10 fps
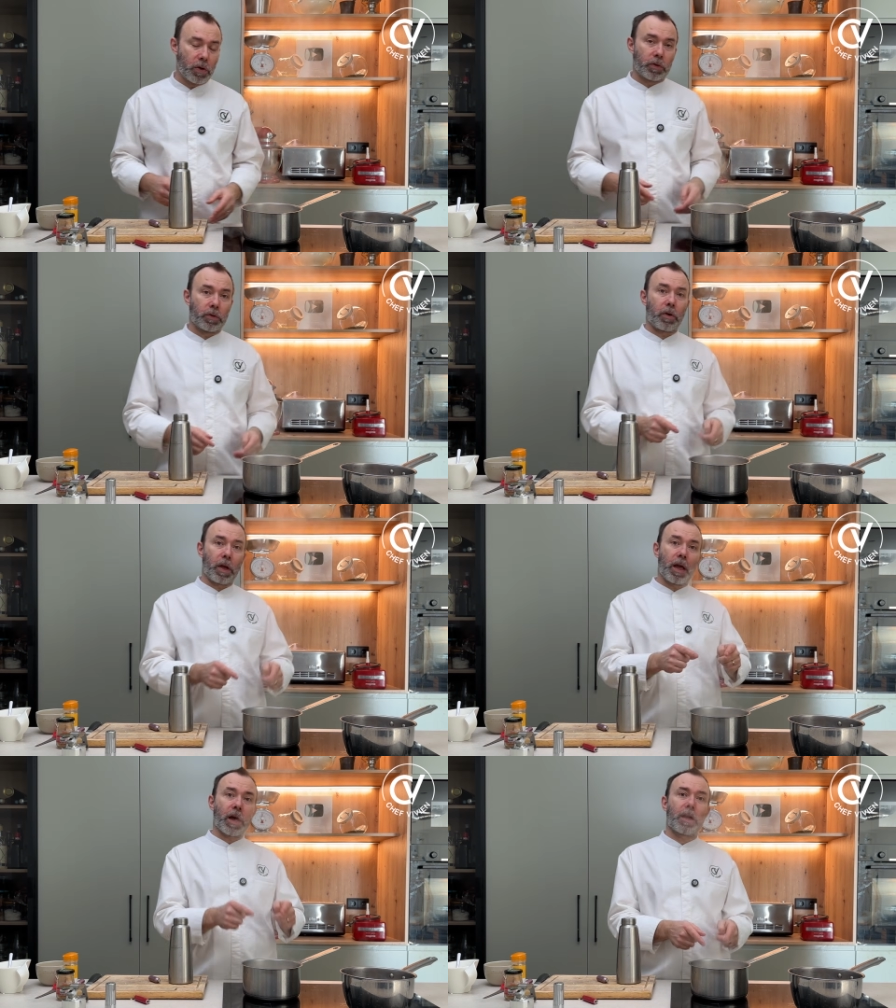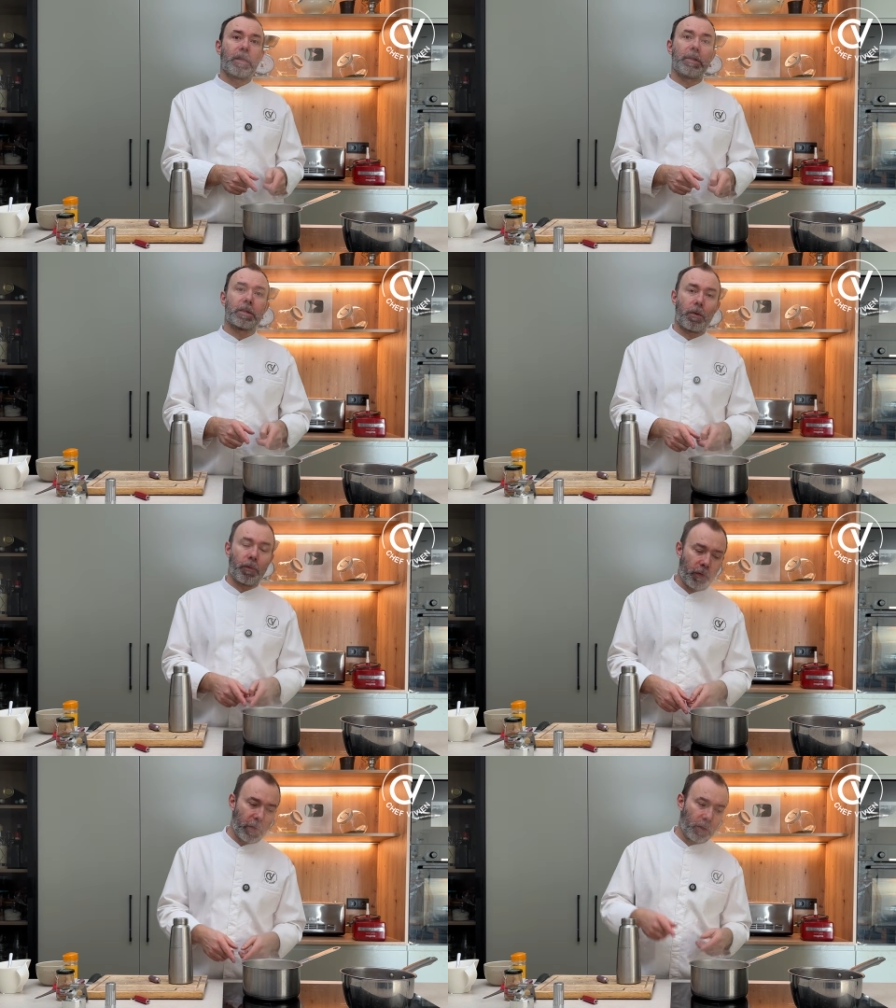So here I need
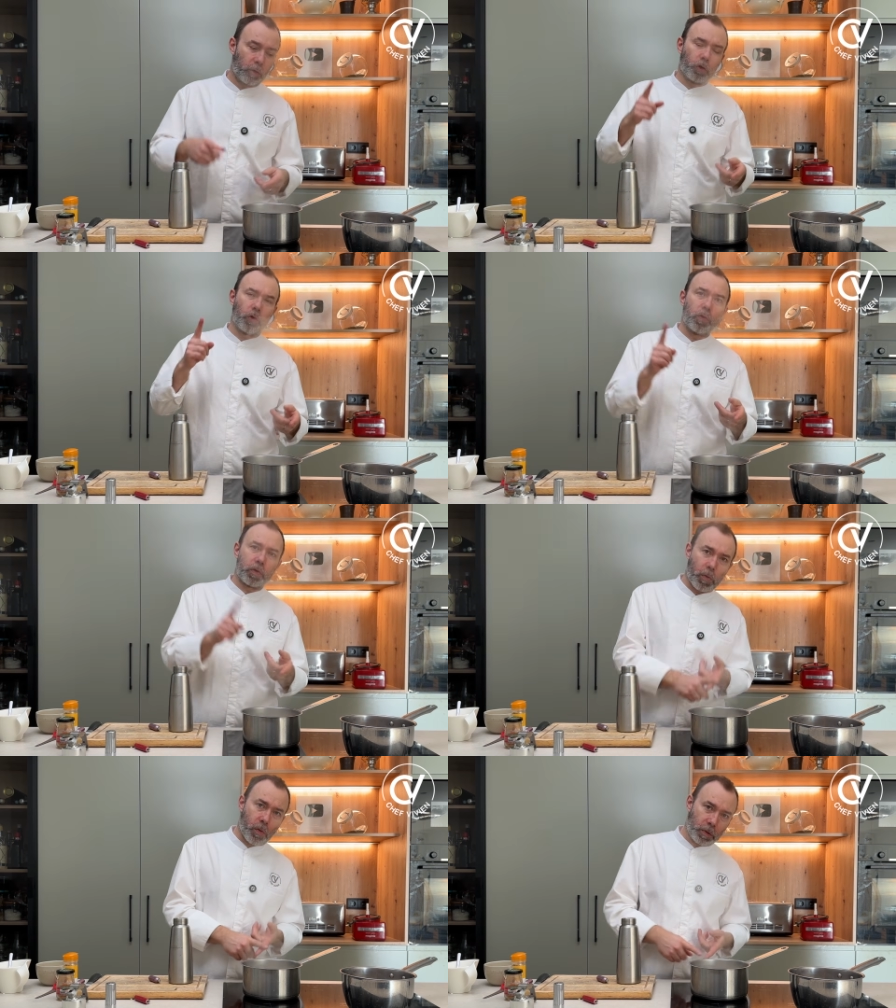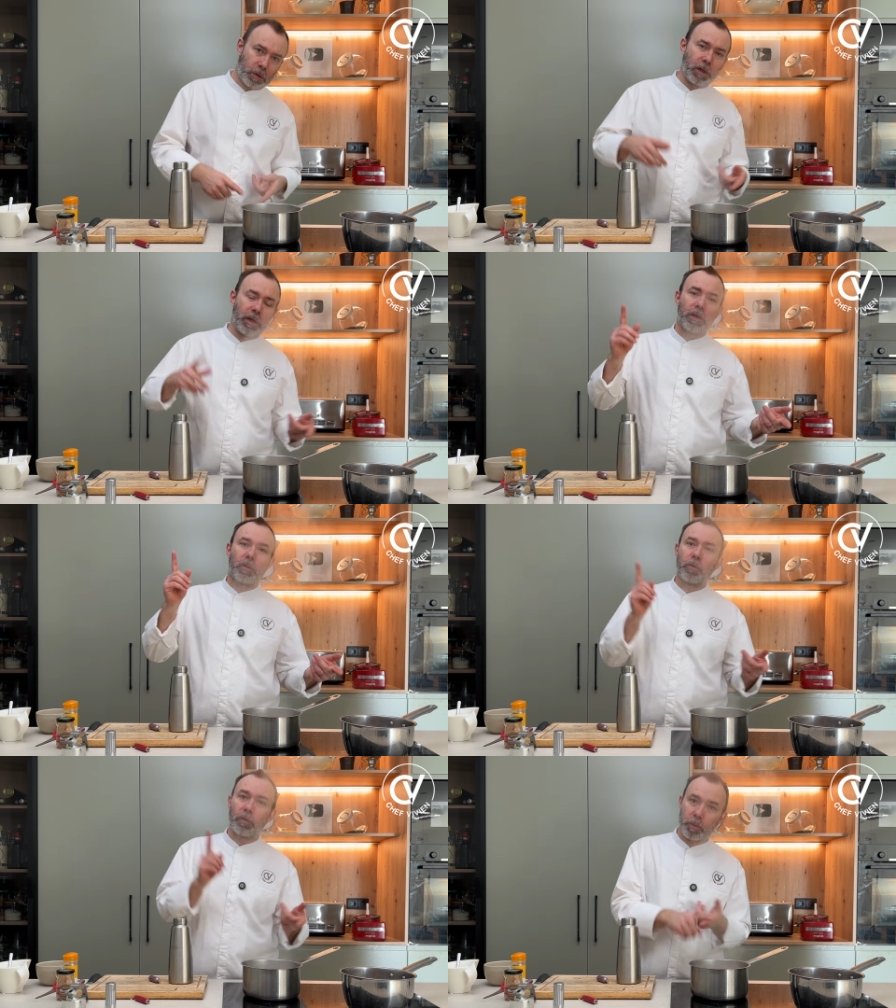something too salty,
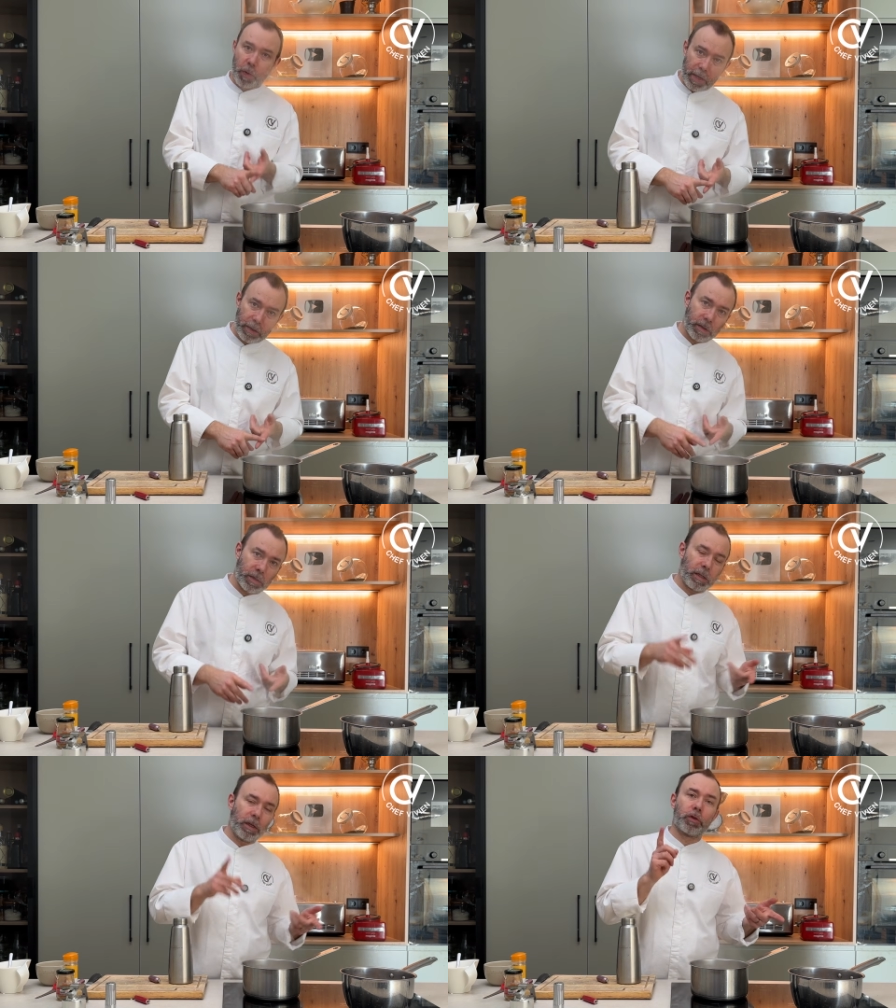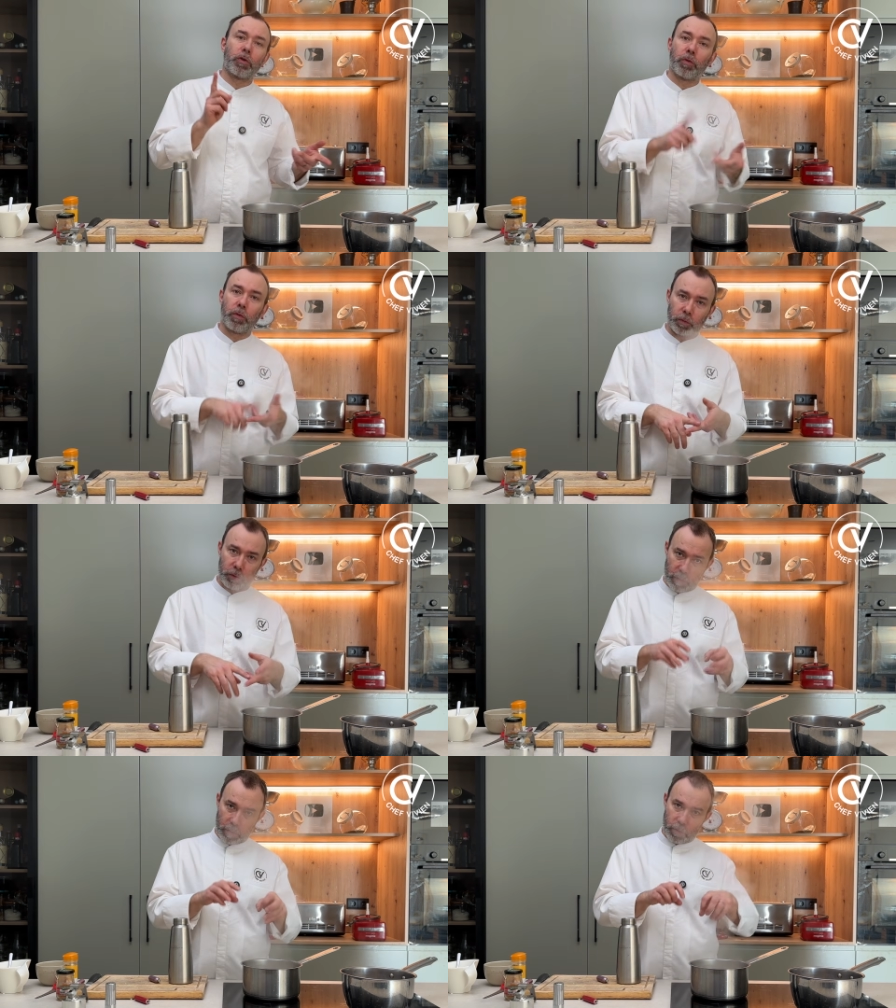too spicy,
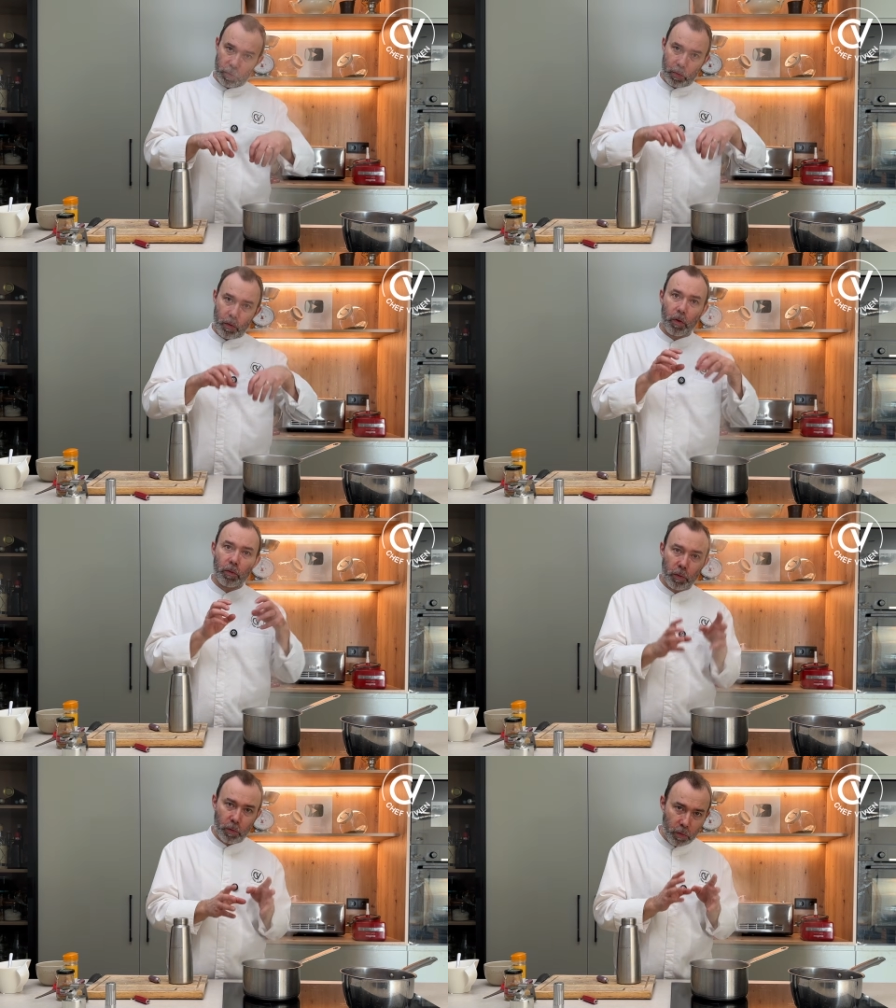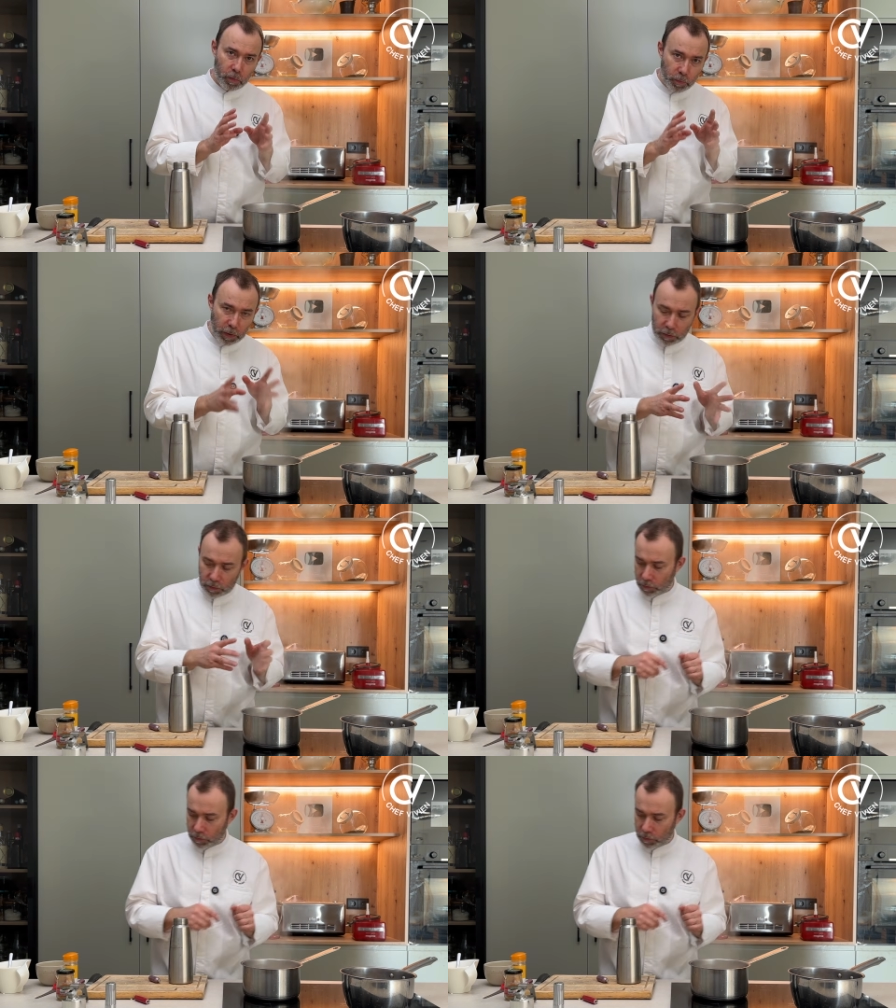all bigger.